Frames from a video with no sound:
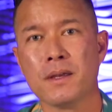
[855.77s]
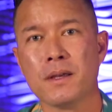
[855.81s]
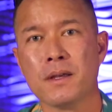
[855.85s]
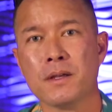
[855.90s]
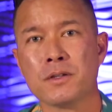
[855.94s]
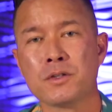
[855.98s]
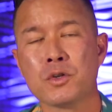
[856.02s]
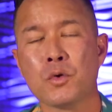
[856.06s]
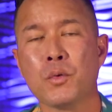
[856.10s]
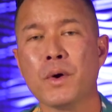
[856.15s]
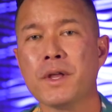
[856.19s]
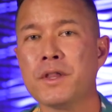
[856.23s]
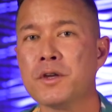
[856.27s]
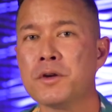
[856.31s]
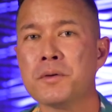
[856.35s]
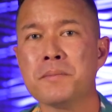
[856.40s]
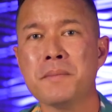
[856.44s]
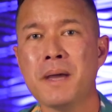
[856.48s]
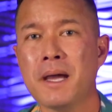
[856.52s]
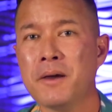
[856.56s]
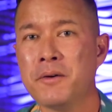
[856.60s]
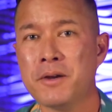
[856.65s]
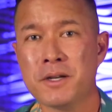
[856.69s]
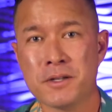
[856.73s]
So whether you're
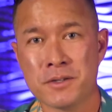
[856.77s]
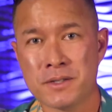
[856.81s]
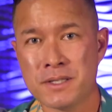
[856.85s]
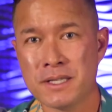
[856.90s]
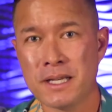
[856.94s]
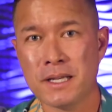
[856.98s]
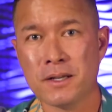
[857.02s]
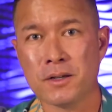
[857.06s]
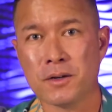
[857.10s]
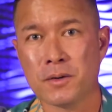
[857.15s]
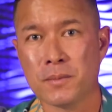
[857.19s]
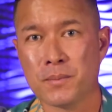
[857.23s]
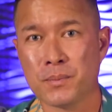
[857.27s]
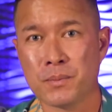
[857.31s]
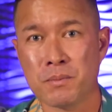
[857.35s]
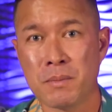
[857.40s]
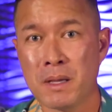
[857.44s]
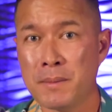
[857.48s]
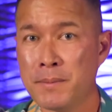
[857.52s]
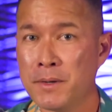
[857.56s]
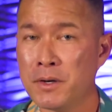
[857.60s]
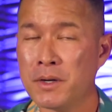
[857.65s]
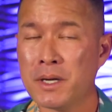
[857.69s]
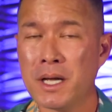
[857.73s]
married or single,
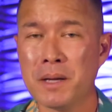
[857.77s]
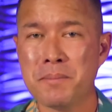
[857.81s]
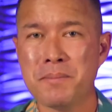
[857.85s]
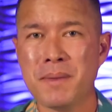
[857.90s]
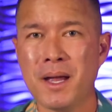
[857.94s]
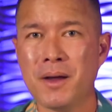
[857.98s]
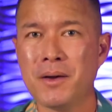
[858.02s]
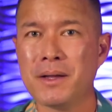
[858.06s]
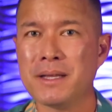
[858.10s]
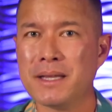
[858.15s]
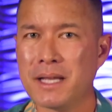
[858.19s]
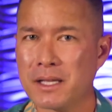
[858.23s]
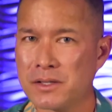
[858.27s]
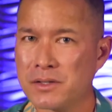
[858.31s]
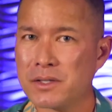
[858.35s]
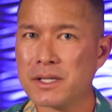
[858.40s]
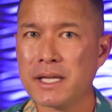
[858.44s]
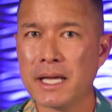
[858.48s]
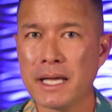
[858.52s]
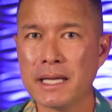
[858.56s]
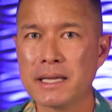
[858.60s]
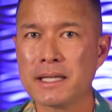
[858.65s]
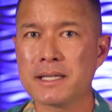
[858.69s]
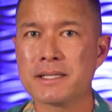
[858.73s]
maybe you're not married, that's
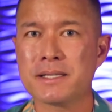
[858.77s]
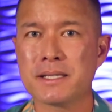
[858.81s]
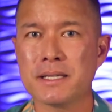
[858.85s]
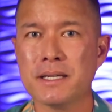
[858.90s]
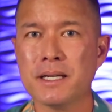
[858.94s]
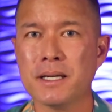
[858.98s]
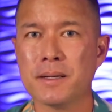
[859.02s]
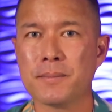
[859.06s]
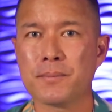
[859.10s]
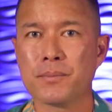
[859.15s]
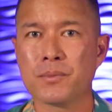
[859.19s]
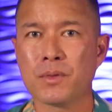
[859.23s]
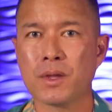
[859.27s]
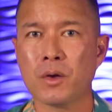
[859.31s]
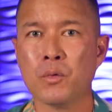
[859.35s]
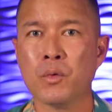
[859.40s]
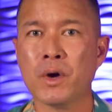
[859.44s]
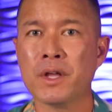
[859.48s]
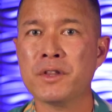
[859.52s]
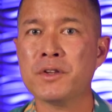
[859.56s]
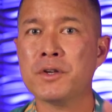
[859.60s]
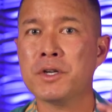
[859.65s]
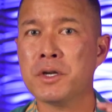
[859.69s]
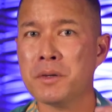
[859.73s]
okay, listen up.
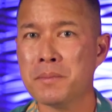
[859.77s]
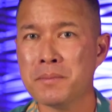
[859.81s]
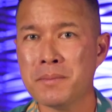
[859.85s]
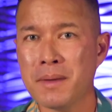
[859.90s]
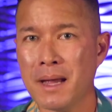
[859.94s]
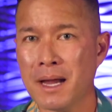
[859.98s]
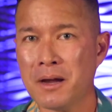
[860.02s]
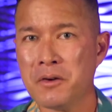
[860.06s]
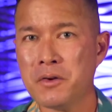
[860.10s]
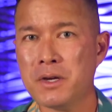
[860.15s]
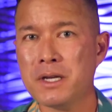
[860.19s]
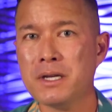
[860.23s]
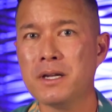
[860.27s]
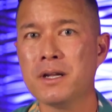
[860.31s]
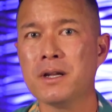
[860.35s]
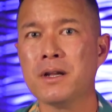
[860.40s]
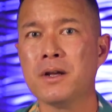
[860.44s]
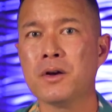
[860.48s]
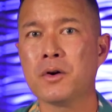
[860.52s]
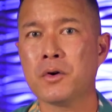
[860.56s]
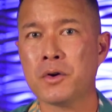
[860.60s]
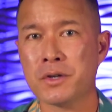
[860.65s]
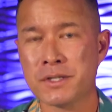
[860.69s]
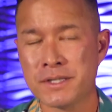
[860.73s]
Whether you're married
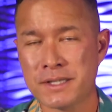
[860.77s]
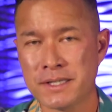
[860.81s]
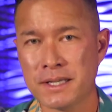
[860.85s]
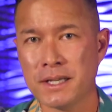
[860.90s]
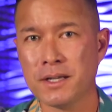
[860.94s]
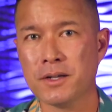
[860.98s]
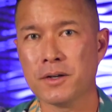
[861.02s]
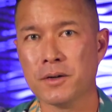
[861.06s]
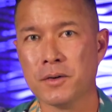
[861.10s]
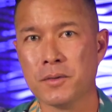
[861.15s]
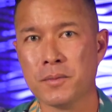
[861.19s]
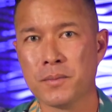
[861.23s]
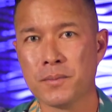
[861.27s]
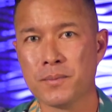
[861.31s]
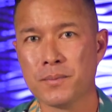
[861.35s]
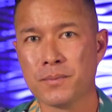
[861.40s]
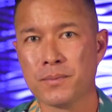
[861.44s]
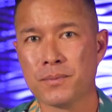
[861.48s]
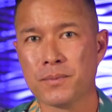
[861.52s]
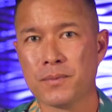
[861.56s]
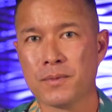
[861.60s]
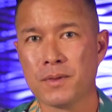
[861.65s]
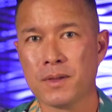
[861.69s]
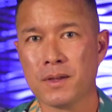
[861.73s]
or single,
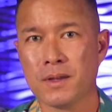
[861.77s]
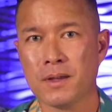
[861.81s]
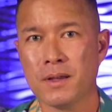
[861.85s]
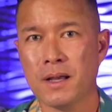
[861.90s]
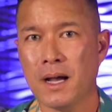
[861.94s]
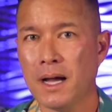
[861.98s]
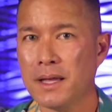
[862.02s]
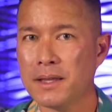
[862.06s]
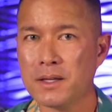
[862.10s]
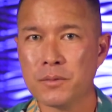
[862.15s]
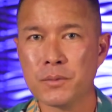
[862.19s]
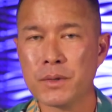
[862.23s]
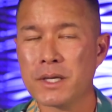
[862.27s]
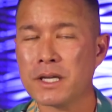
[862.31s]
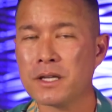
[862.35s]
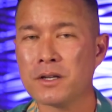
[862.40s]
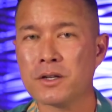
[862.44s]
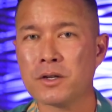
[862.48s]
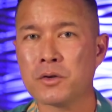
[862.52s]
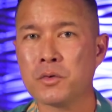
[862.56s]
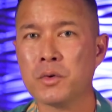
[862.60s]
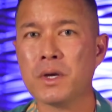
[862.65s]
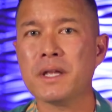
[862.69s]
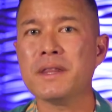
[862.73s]
I think we can
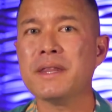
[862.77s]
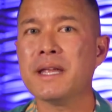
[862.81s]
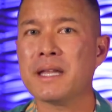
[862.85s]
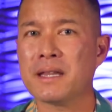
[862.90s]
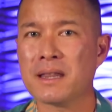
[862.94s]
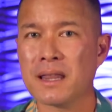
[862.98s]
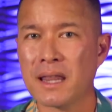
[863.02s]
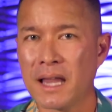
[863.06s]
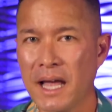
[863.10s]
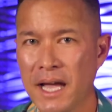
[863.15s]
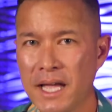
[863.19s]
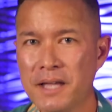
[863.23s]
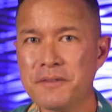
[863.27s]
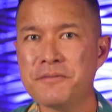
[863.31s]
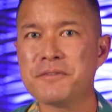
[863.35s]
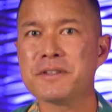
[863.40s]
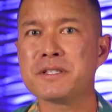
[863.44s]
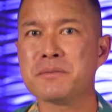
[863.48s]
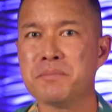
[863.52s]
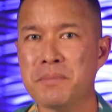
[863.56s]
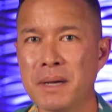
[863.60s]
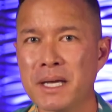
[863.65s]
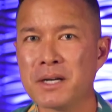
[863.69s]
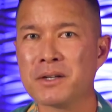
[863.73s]
agree that life
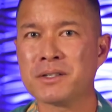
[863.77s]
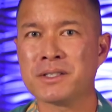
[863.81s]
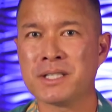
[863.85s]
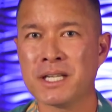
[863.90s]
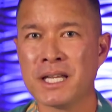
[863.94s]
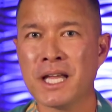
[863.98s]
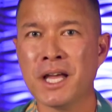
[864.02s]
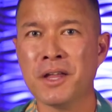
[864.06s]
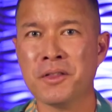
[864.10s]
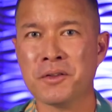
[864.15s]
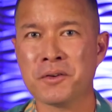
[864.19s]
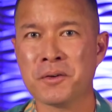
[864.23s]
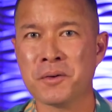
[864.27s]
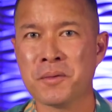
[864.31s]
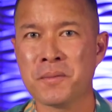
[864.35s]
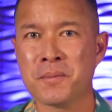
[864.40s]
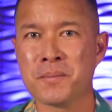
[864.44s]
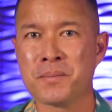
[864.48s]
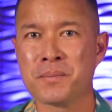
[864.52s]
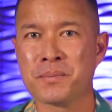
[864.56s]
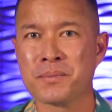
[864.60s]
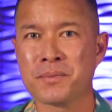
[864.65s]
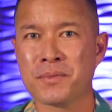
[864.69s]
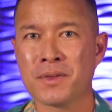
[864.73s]
is better together.
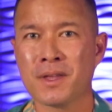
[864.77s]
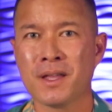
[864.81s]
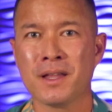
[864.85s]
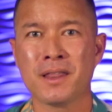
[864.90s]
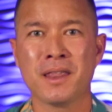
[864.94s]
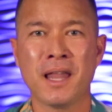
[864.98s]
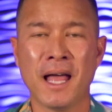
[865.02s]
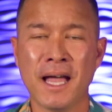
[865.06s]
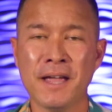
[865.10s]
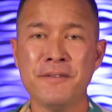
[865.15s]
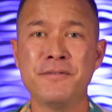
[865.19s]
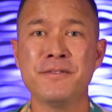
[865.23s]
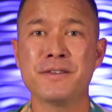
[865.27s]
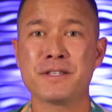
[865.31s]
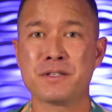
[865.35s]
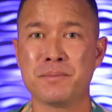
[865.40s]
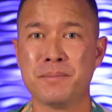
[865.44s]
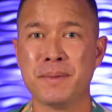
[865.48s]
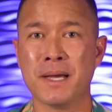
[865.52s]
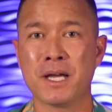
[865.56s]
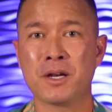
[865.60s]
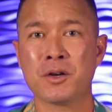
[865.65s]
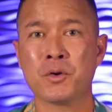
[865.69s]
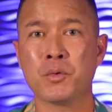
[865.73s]
Life is
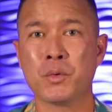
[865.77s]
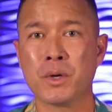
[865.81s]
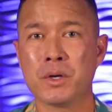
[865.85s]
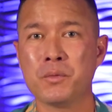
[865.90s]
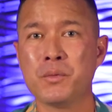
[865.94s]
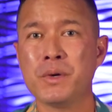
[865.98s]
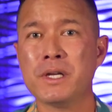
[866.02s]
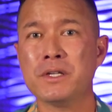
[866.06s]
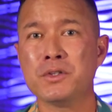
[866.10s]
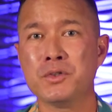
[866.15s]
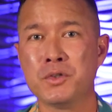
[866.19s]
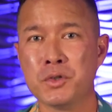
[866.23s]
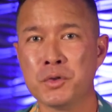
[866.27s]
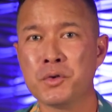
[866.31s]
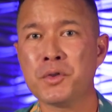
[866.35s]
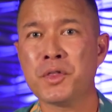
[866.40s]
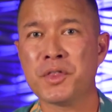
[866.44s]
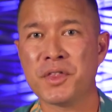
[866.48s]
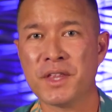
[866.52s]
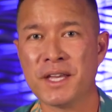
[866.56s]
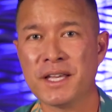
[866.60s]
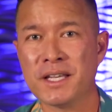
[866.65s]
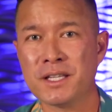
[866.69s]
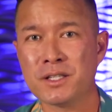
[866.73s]
better when we do
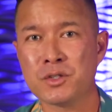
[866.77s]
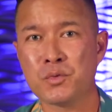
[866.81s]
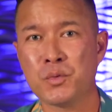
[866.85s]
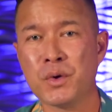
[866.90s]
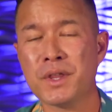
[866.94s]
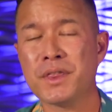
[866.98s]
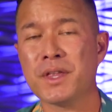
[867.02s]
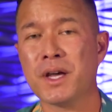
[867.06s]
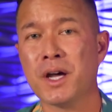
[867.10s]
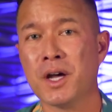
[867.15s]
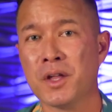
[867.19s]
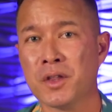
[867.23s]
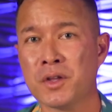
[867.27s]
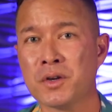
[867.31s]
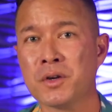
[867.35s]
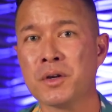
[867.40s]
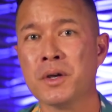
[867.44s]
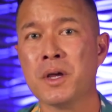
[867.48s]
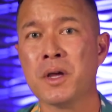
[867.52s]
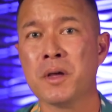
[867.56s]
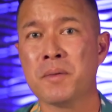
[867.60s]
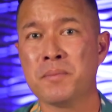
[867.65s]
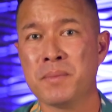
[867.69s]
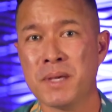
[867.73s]
things with other
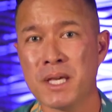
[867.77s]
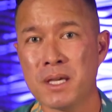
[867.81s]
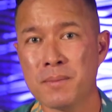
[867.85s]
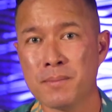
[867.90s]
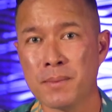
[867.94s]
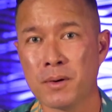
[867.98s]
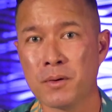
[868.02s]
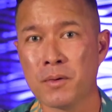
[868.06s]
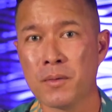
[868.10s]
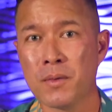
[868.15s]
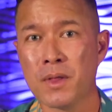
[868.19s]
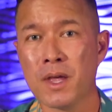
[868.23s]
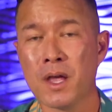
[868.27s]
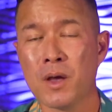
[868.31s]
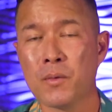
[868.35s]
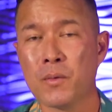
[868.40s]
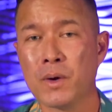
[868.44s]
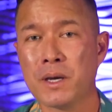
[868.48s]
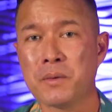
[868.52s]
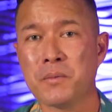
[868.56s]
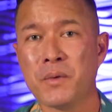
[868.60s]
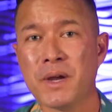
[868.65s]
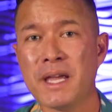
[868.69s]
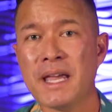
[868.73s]
people,
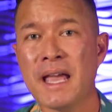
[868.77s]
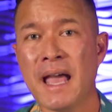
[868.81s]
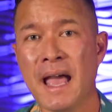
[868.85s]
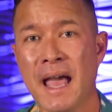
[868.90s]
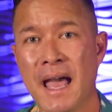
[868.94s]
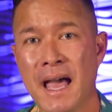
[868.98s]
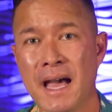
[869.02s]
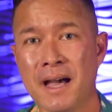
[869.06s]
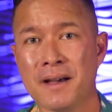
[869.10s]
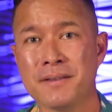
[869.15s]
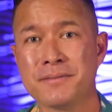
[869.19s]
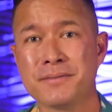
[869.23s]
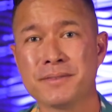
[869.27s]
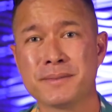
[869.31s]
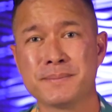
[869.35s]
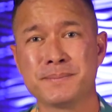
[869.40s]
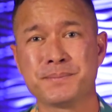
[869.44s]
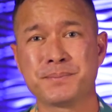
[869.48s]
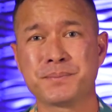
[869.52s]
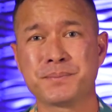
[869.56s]
when we have